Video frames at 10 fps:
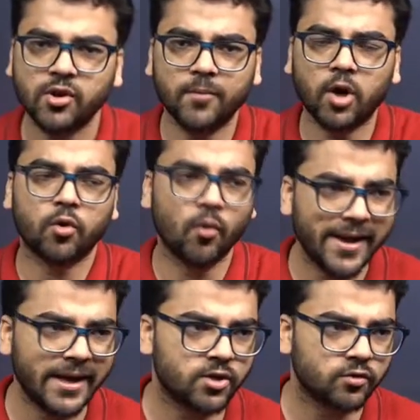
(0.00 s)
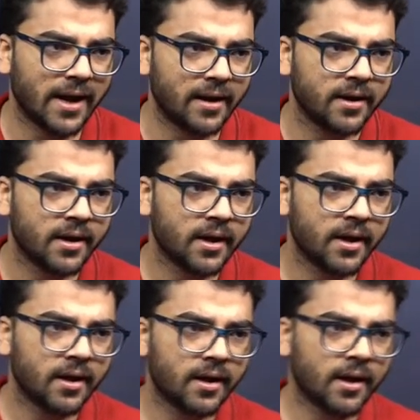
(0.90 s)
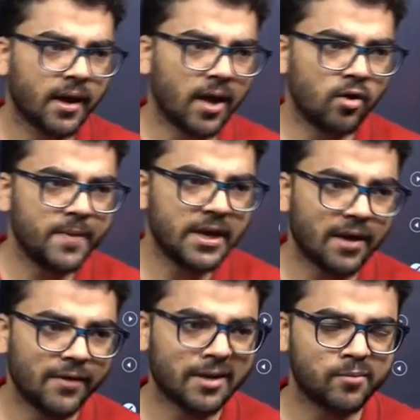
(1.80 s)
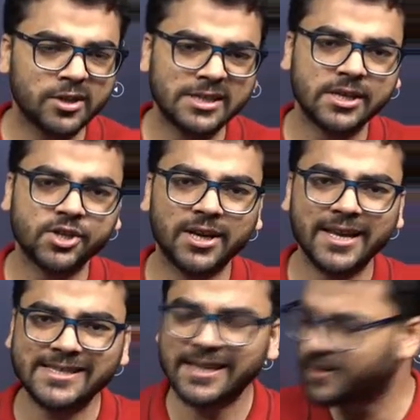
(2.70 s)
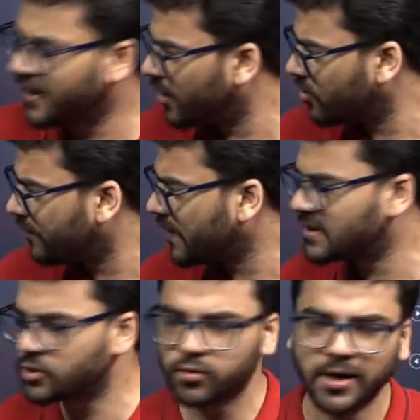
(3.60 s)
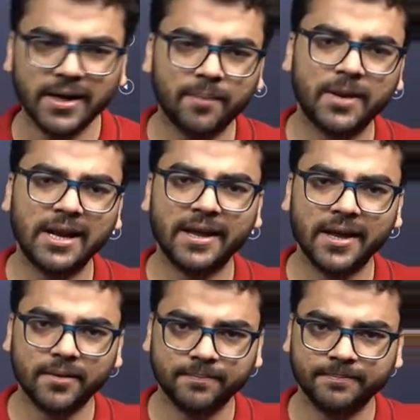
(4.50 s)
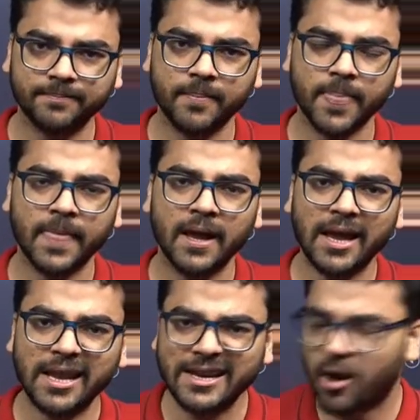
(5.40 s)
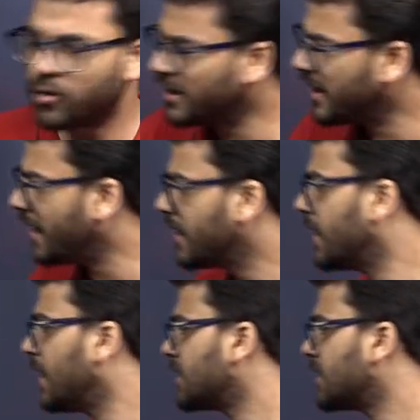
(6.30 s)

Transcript: So I'm not going into that. Hello Meena, welcome to this session. Is it clear to every student up till here? Any doubt in that?